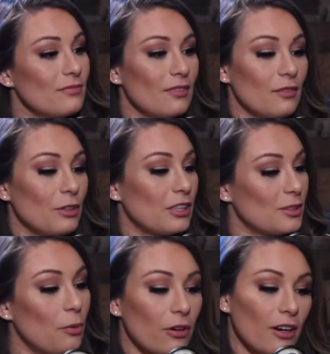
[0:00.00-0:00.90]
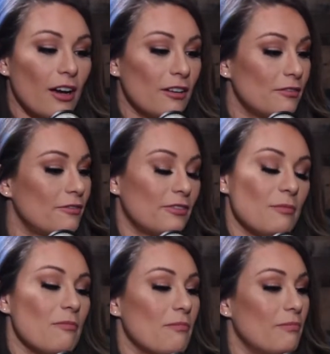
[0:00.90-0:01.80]
with the support of
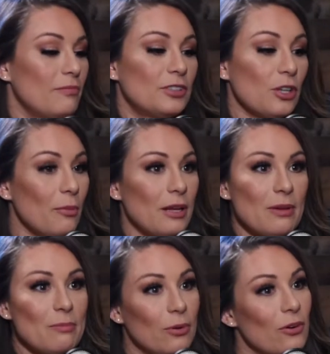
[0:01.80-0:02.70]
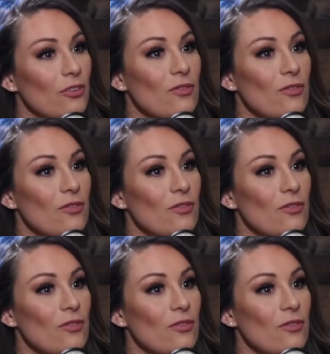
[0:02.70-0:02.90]
so many people,